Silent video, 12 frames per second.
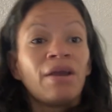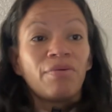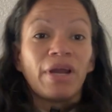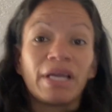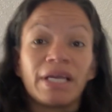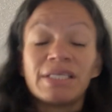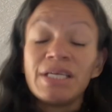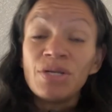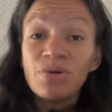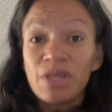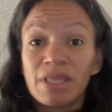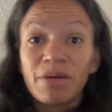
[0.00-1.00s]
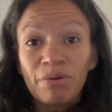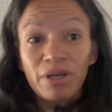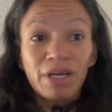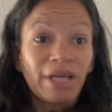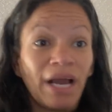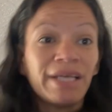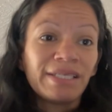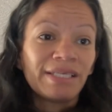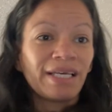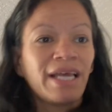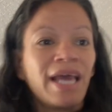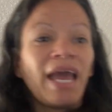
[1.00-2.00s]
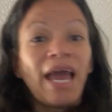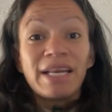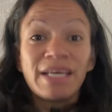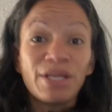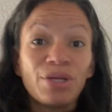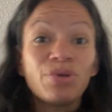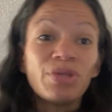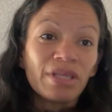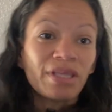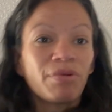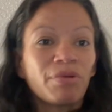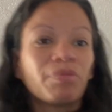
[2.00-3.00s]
Right? Because he knew that they were good guys, and he knew that they were